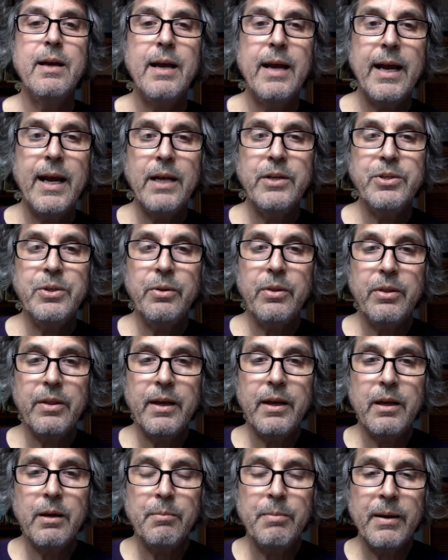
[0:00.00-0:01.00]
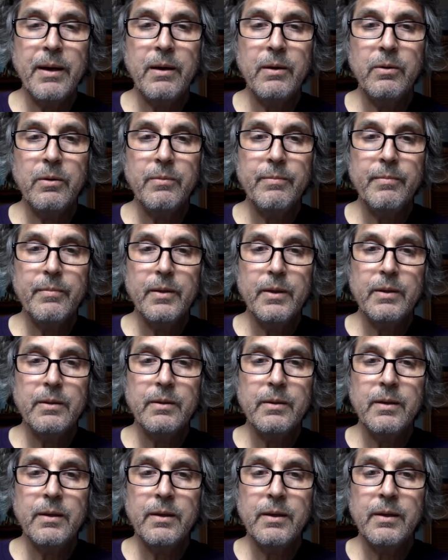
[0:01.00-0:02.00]
had you think about
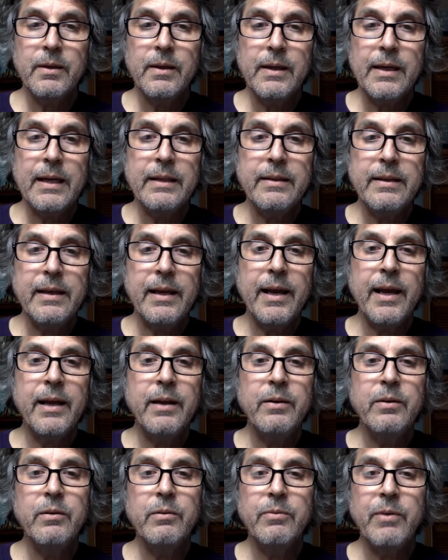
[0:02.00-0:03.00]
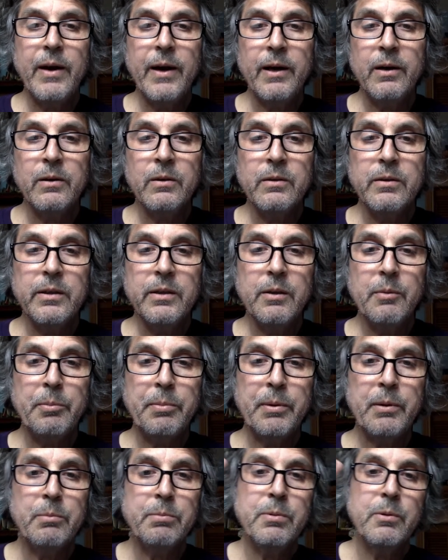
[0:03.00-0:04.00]
at the end of Harold and the
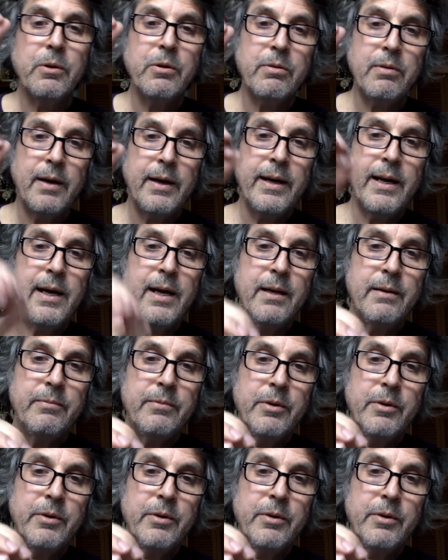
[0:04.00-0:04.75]
Purple Crayon.